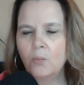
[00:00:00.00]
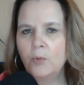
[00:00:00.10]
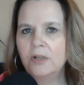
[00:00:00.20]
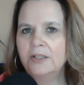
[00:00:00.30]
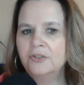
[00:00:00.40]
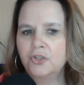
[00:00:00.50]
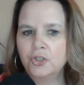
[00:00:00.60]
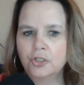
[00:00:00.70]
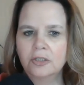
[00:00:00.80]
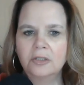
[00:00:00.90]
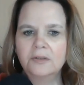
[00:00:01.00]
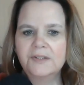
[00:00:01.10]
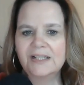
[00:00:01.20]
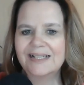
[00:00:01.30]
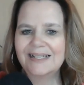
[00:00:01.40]
will ensure
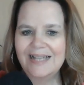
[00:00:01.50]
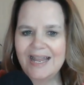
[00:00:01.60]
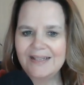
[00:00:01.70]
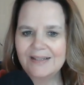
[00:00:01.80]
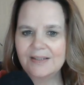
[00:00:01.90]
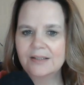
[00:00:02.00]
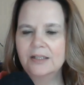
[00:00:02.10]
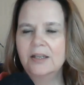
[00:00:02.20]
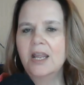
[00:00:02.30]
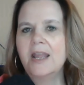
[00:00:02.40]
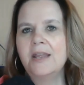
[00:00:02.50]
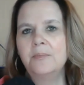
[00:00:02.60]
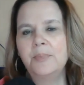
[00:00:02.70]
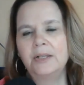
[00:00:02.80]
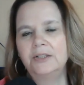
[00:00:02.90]
success
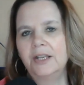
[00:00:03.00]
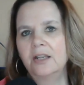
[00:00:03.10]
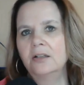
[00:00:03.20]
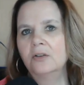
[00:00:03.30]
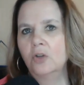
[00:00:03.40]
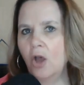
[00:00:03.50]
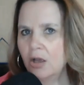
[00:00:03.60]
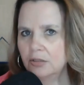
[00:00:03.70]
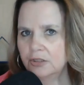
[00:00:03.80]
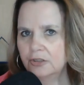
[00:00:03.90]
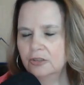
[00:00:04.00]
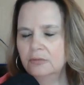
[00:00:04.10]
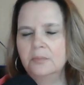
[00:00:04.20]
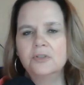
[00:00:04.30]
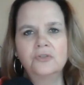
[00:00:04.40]
in building long
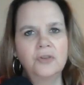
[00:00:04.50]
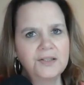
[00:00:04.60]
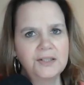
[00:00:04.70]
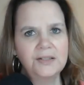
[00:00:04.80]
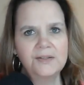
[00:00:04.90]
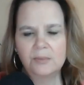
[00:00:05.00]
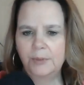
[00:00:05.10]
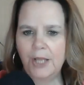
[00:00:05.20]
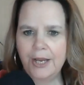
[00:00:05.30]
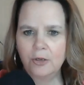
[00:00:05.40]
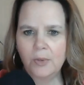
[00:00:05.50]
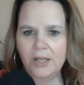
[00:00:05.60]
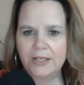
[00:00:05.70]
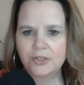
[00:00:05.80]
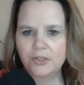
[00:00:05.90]
term trusted supplier
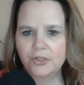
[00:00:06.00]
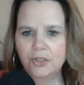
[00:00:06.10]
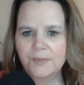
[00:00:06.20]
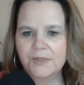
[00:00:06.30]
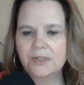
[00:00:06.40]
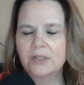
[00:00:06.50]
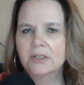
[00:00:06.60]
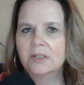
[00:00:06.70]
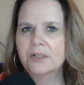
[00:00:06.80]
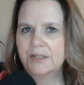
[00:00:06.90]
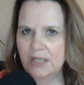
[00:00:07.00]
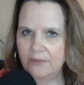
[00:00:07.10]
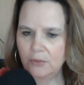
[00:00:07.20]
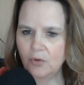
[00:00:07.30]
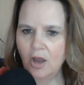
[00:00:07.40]
relationships,
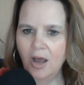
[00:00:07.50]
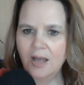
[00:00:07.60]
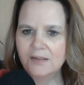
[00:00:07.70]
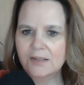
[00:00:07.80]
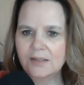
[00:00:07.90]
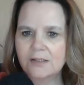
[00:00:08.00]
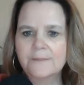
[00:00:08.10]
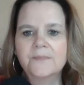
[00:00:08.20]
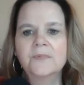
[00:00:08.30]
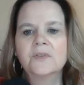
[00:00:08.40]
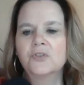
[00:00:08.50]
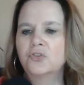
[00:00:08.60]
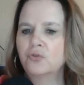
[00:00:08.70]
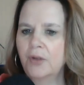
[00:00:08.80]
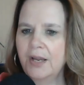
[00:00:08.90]
save you costs,
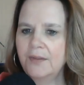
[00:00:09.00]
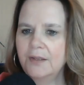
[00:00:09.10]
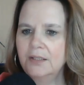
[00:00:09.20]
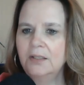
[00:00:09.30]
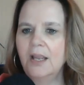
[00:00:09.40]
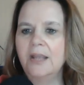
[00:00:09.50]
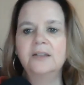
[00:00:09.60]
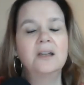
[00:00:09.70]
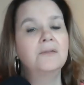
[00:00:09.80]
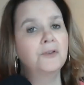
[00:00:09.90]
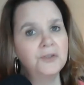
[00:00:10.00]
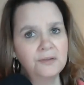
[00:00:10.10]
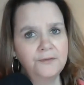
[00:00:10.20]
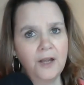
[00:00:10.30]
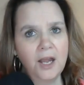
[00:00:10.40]
strengthen and
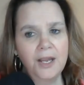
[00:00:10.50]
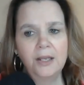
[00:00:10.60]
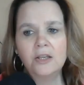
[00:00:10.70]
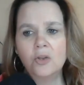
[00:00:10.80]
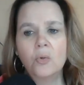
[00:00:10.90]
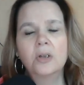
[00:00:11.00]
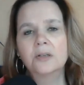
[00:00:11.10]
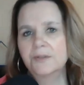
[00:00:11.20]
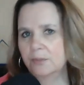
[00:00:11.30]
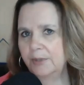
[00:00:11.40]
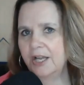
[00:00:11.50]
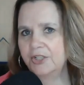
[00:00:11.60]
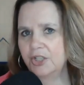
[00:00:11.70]
diversify your supply